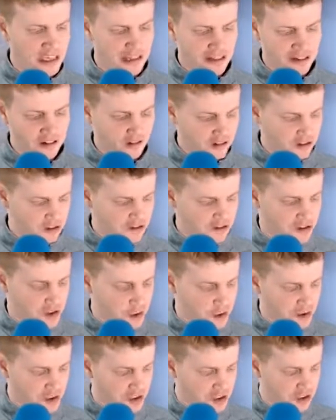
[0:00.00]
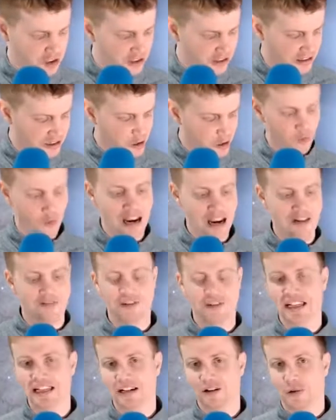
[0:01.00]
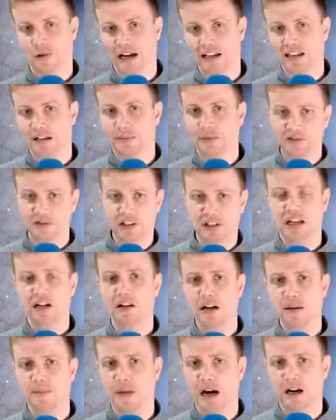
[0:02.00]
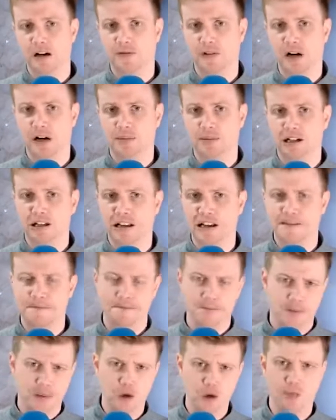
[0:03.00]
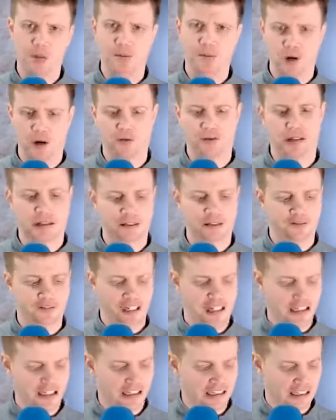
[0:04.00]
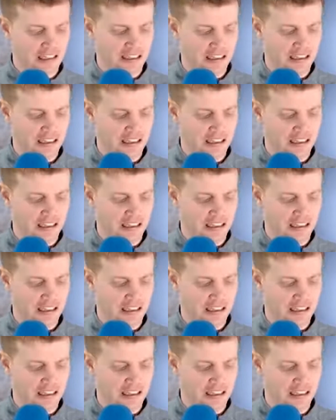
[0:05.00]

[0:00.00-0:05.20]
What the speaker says: There's no way of getting around that. But if you carry a microfiber cloth, you'll be perfectly fine.